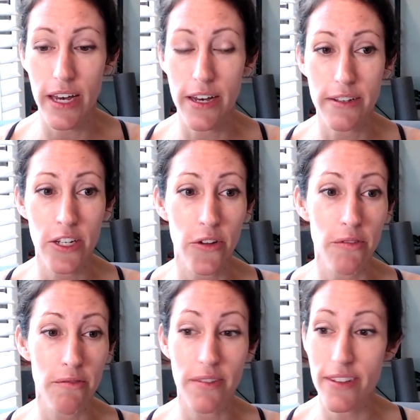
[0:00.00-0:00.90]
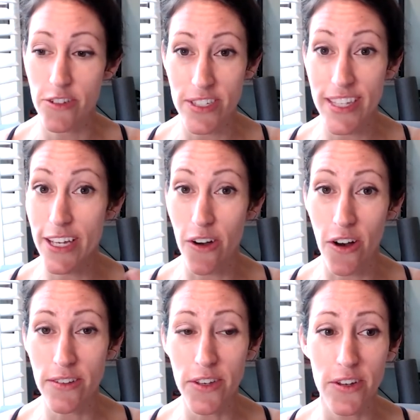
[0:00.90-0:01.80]
Uh, you know, just like
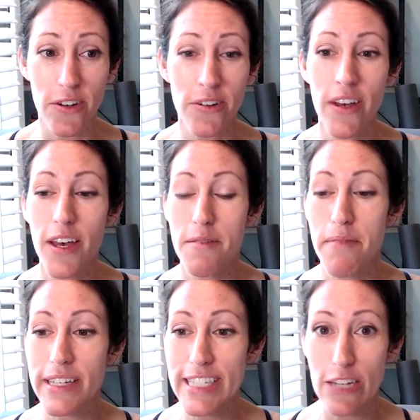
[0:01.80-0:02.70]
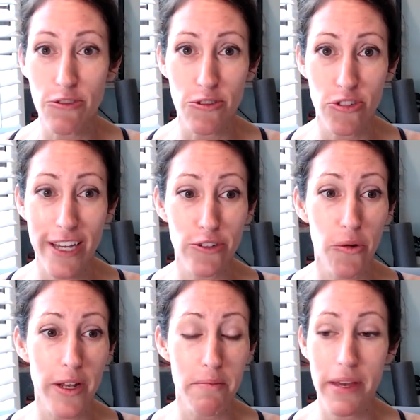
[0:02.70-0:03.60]
all of you, my schedule has changed
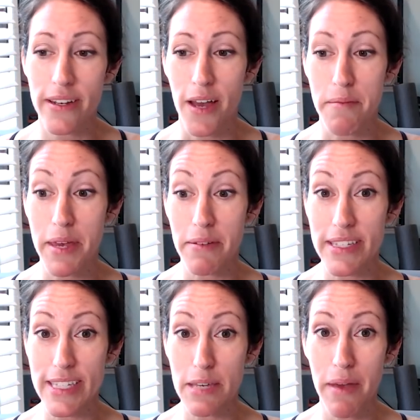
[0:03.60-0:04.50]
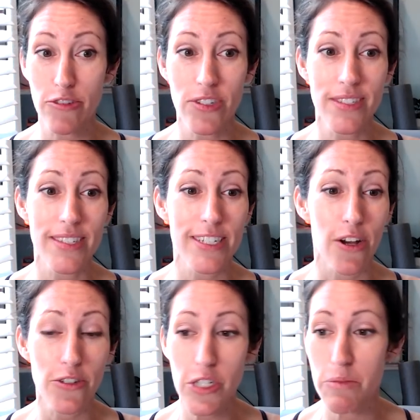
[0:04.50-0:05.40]
quite a bit, not being able to see patients, and then
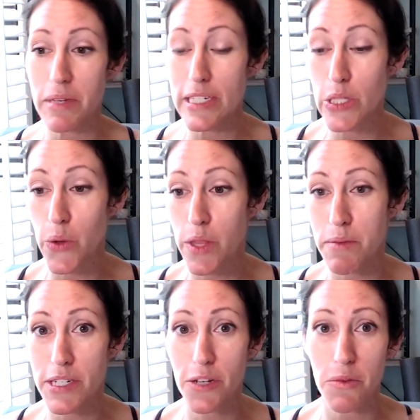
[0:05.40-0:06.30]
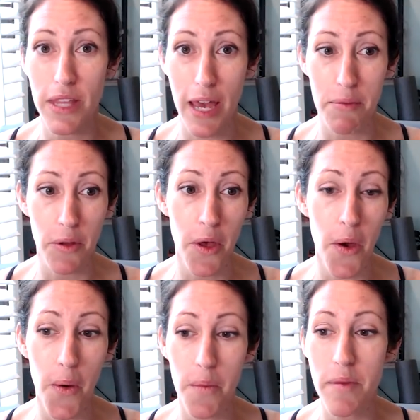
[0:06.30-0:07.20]
also being so limited with Gabriel
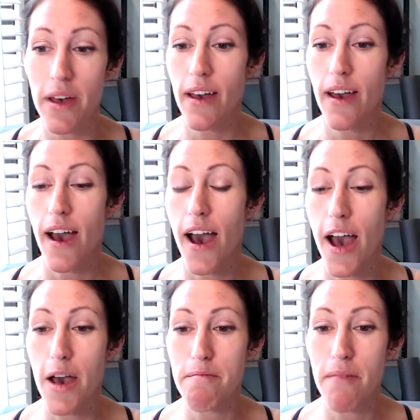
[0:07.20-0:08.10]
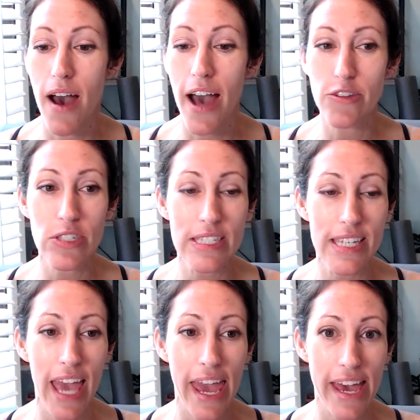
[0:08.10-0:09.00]
home. Um, I just
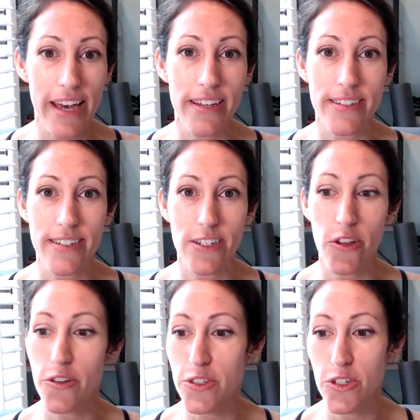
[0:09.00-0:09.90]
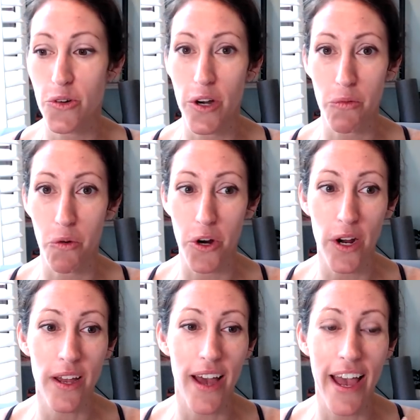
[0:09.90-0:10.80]
can't close the door and
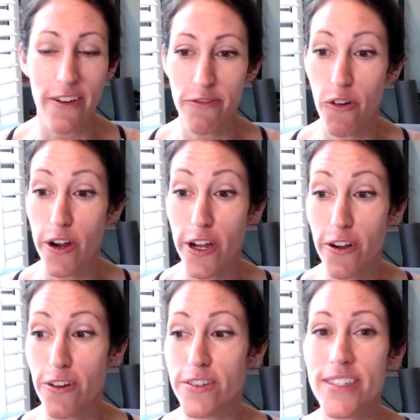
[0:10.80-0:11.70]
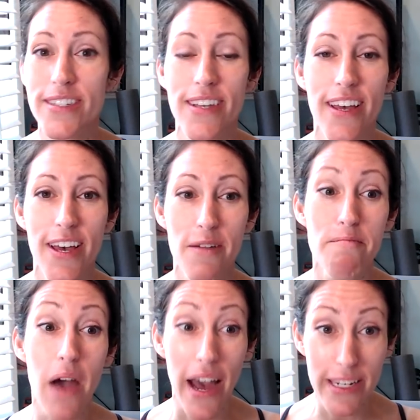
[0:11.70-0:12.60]
work. I, four-year-olds,
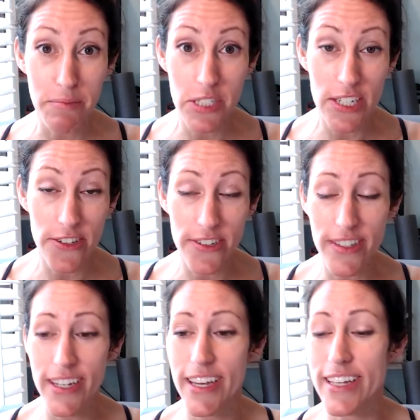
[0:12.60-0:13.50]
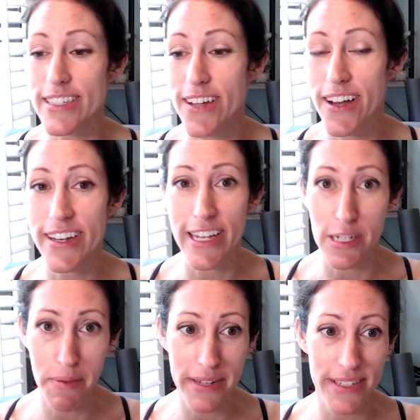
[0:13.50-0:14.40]
mine particularly, is not
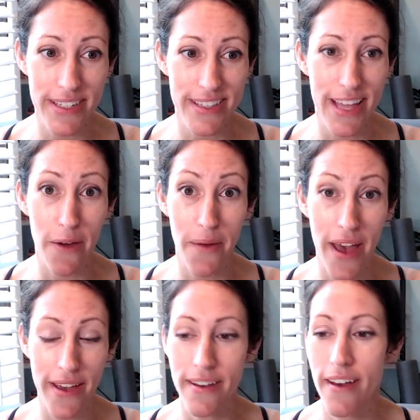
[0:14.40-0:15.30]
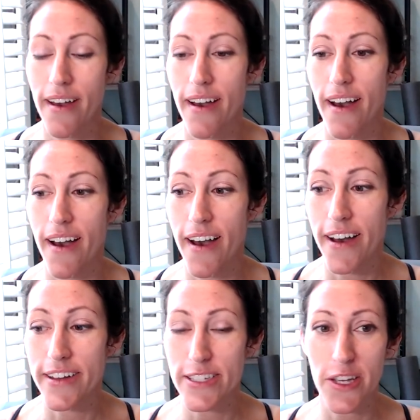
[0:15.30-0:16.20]
independent that way.
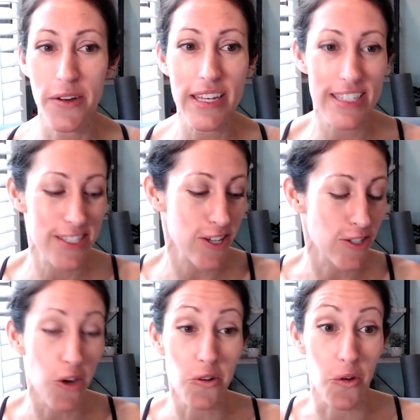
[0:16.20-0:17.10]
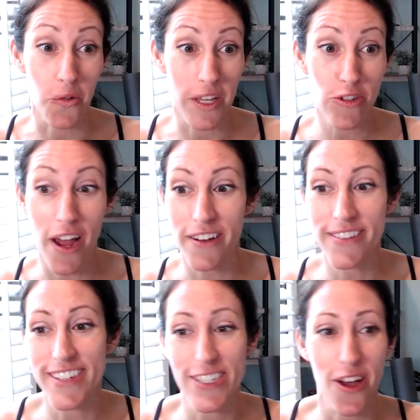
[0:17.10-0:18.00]
Uh, so he's a total only child
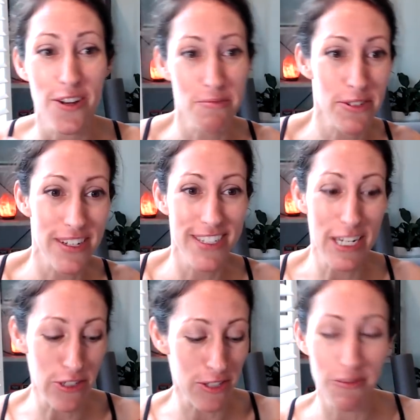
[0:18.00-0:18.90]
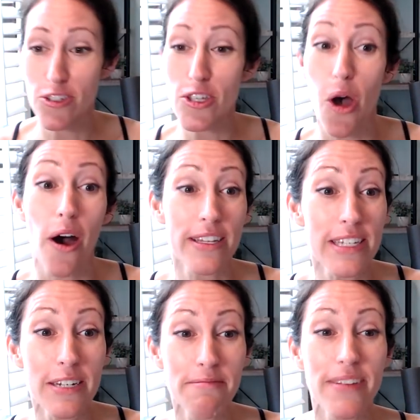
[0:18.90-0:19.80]
and he's 100% attention, which is
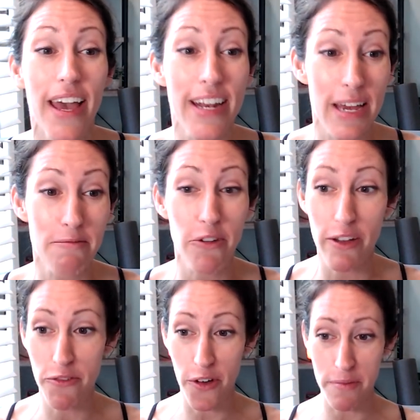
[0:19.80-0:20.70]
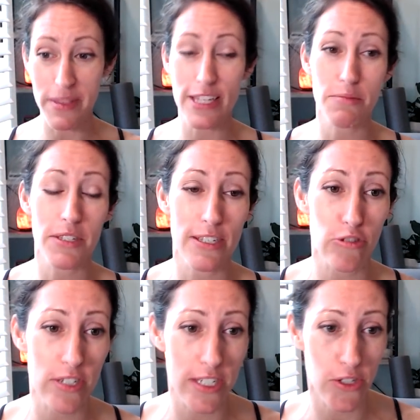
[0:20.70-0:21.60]
awesome. And I'm grateful I'm in this
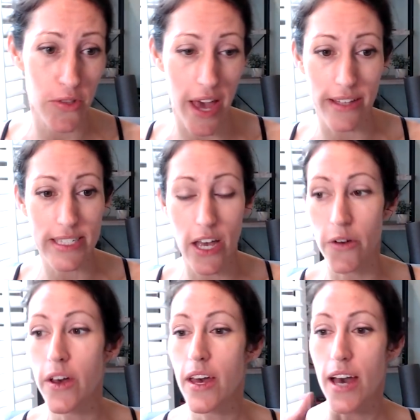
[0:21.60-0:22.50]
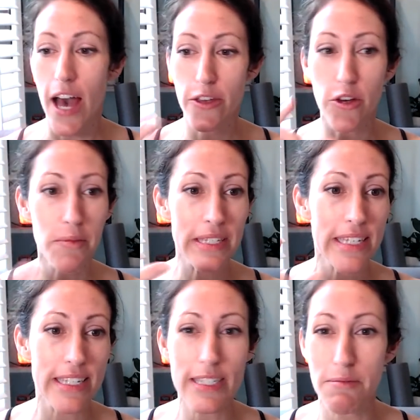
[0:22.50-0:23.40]
position to do that. So you'll be
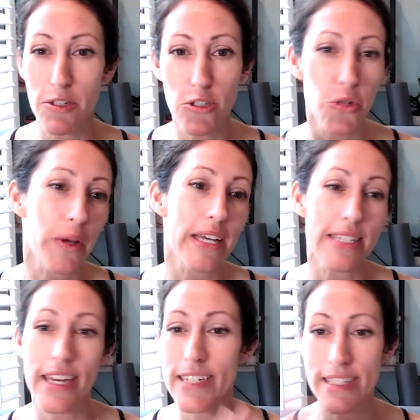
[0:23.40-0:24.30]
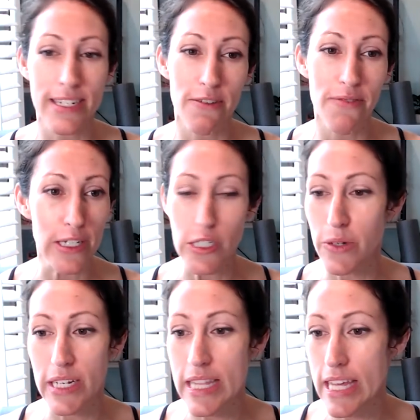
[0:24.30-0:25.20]
seeing some little tweaks. It doesn't affect you
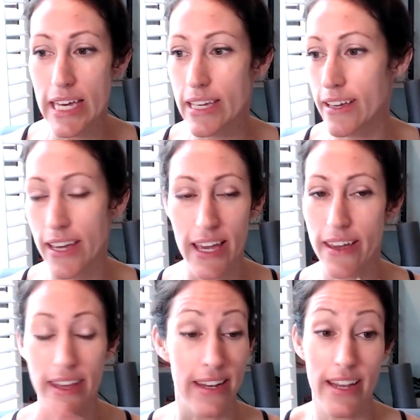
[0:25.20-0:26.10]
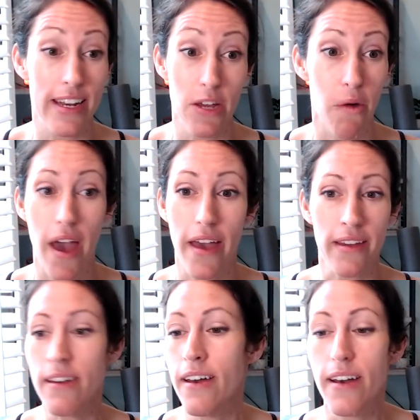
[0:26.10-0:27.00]
anything in, in any
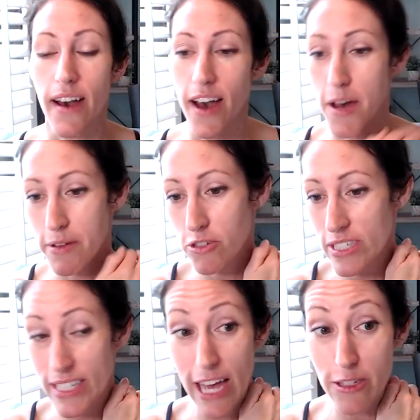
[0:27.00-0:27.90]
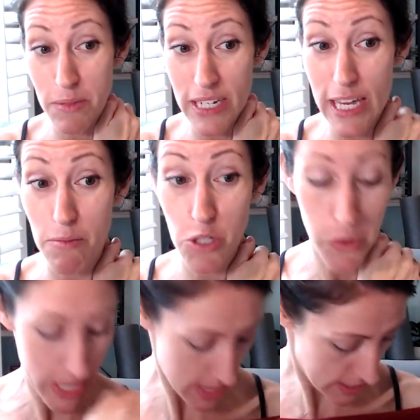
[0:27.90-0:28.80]
way. Um, it just allows me to keep
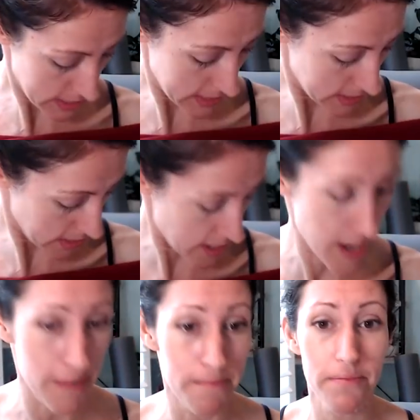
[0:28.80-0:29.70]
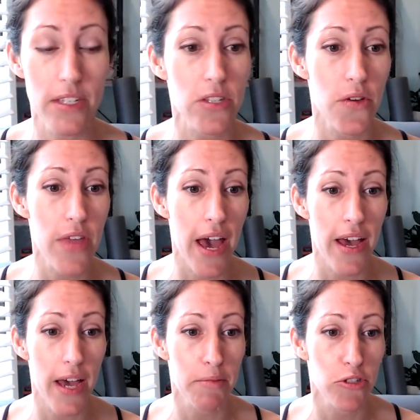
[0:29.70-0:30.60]
doing this. Um, so
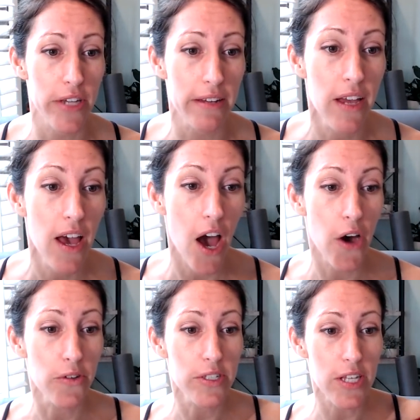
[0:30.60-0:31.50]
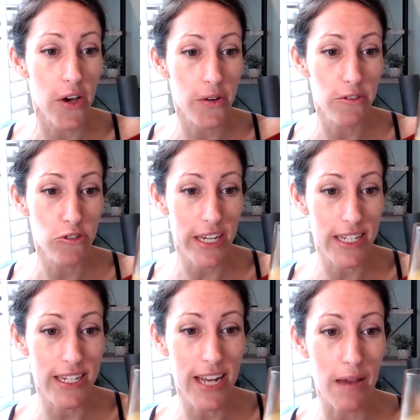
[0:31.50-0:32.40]
that I appreciate. Oh, so
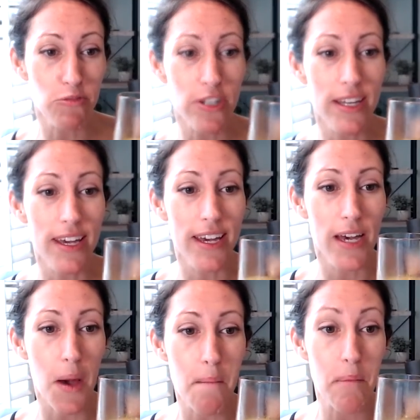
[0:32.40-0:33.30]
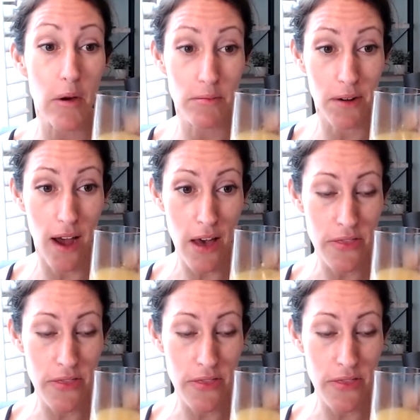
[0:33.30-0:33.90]
Shannon, I'm drinking bone broth.